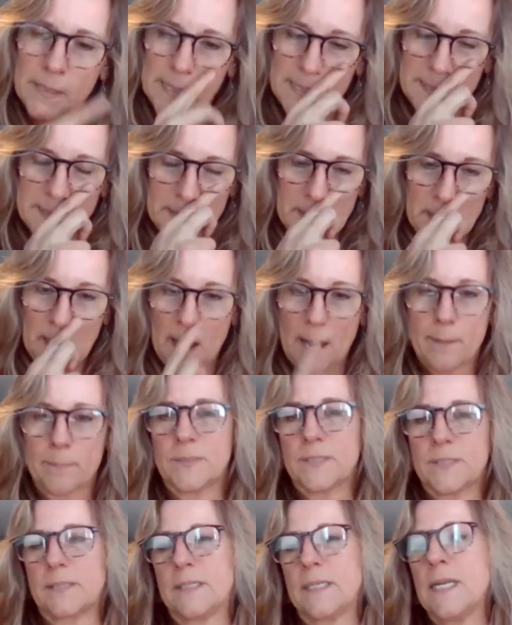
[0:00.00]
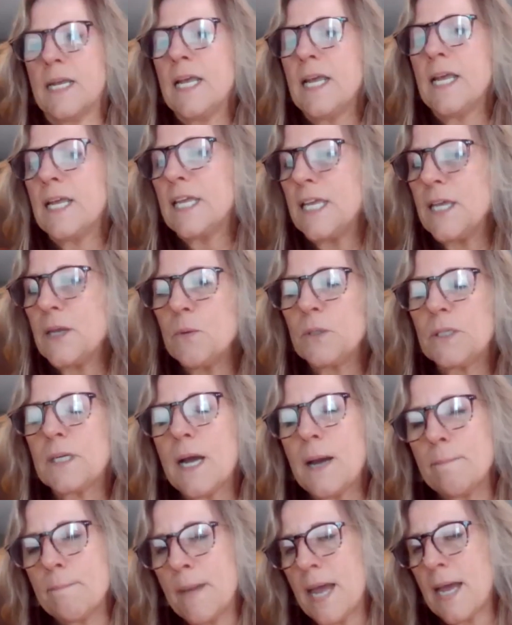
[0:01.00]
he stopped and he would
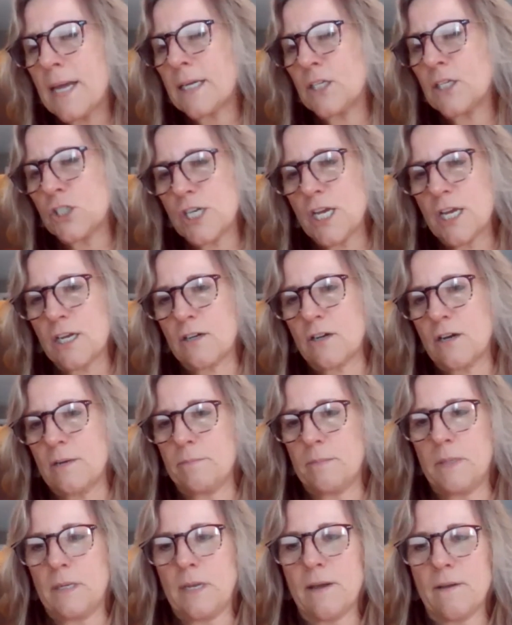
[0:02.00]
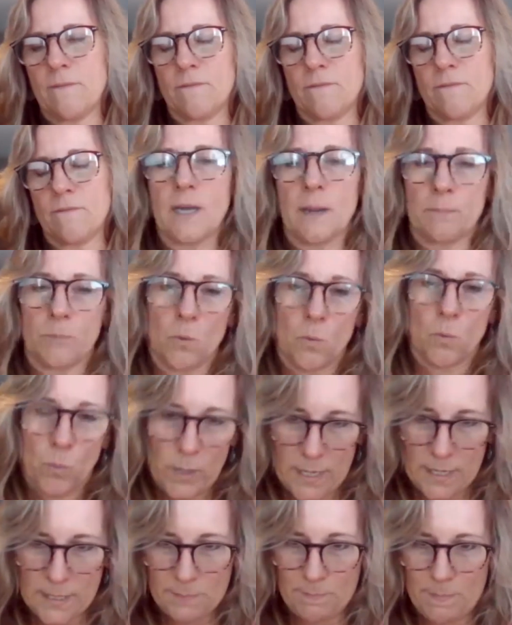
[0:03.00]
come back and check on me every couple of
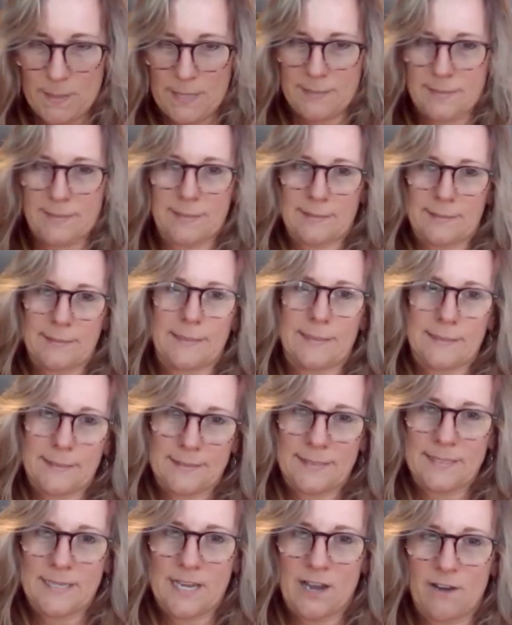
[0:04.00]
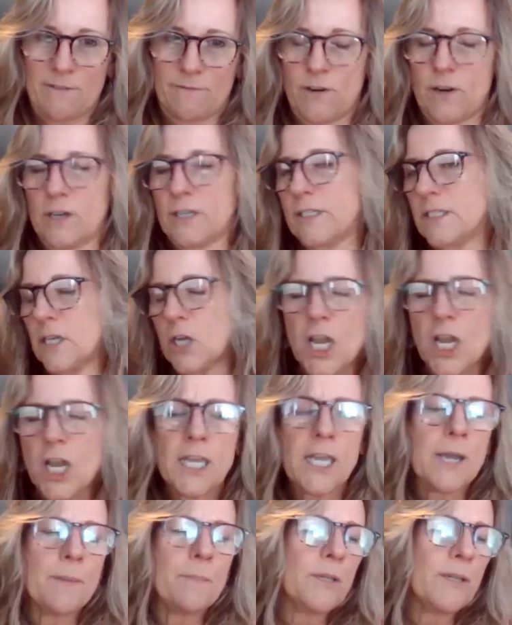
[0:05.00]
weeks, basically, to see how far. He's like,
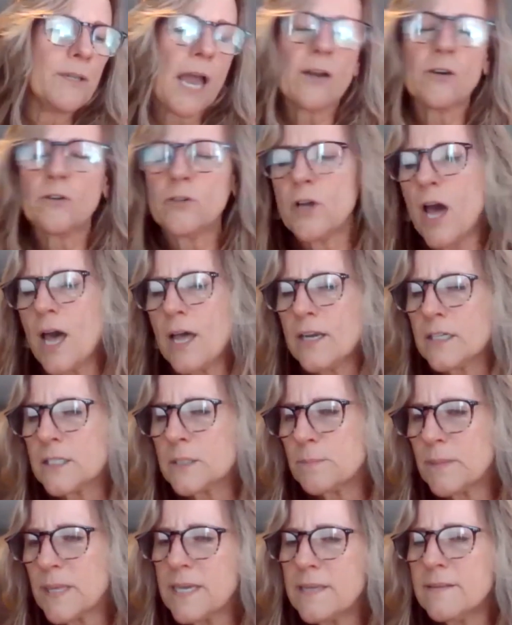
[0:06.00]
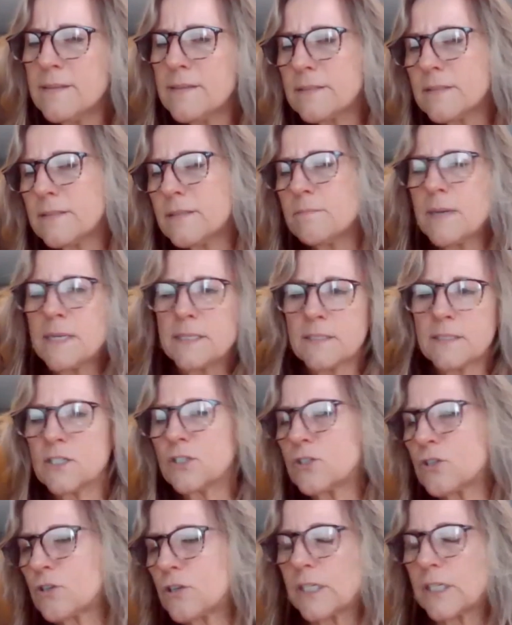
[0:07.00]
I don't know how to explain this to my
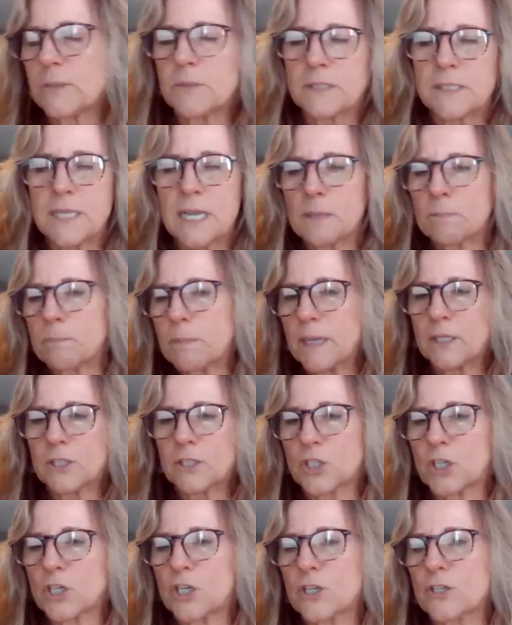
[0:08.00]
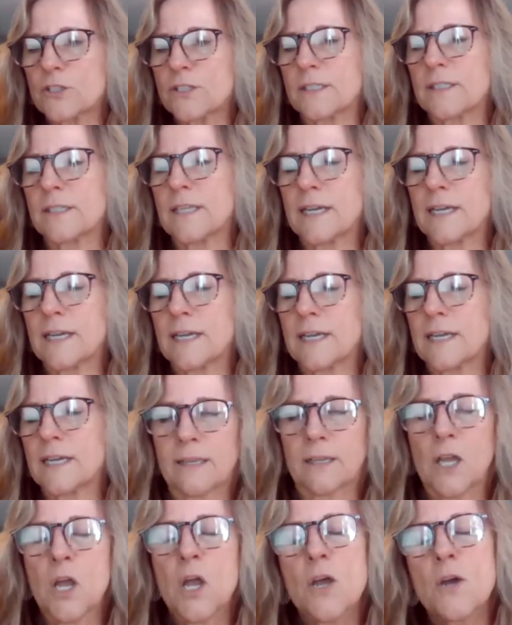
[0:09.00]
sister, and he would take pictures and that kind of
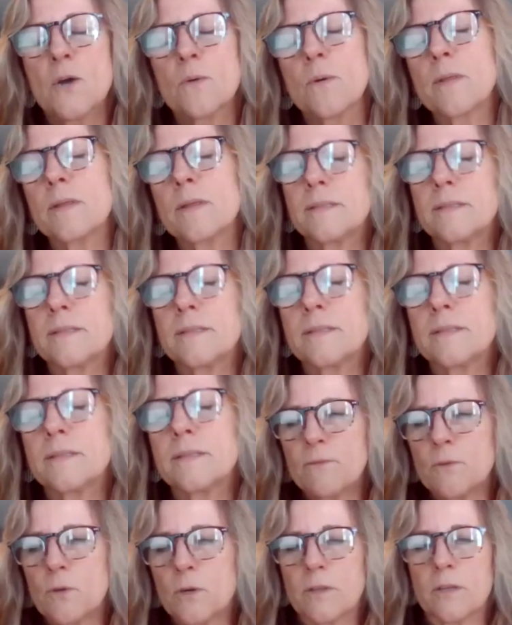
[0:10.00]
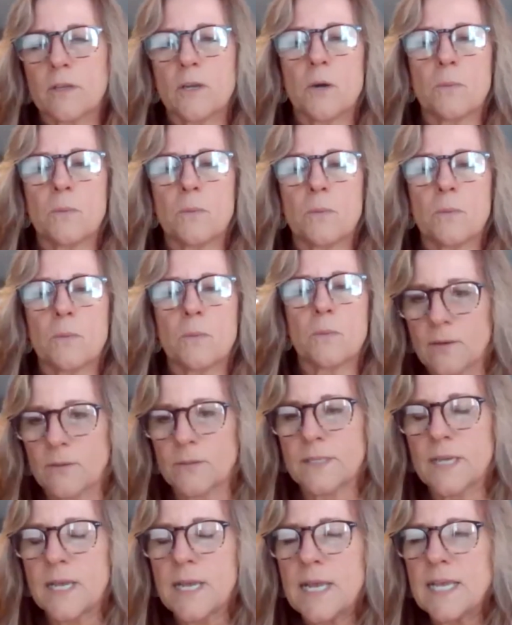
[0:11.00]
thing. Well, the day before the open
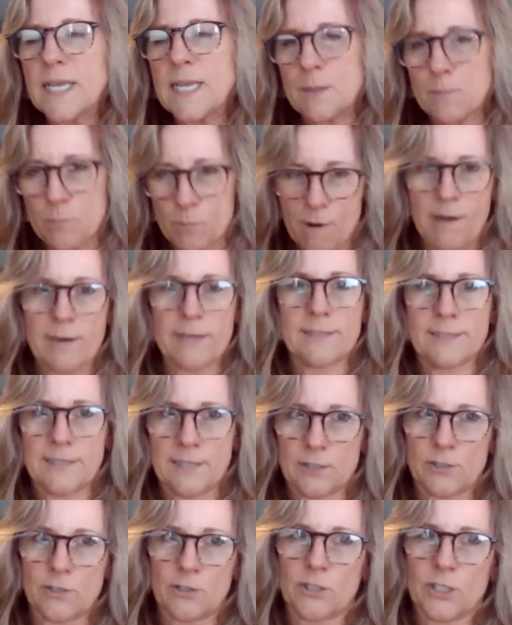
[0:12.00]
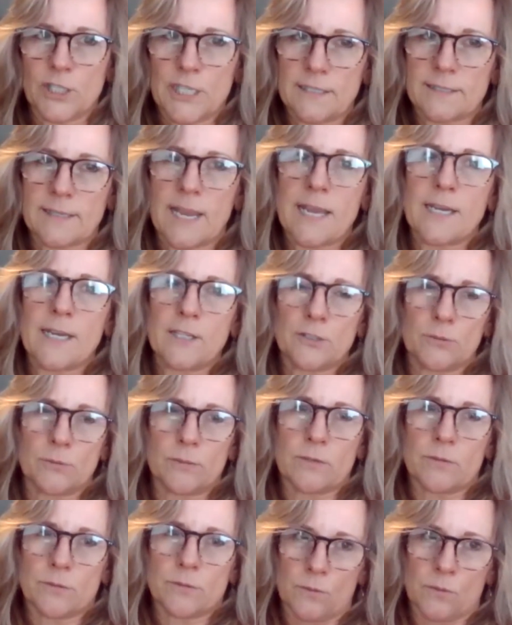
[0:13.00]
house, he brought his sister. She's 82
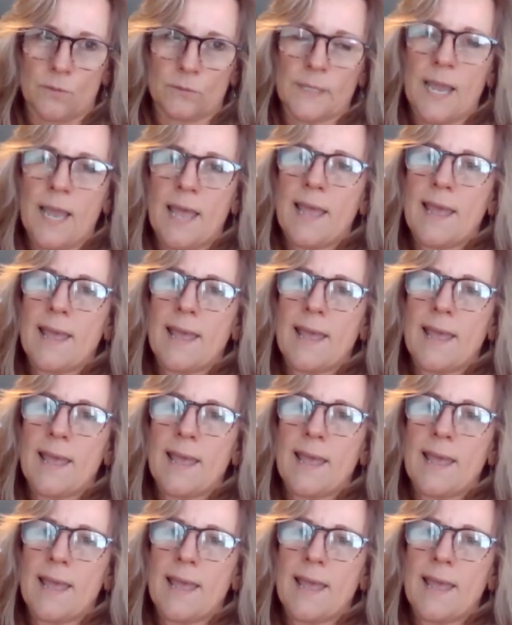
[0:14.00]
years old,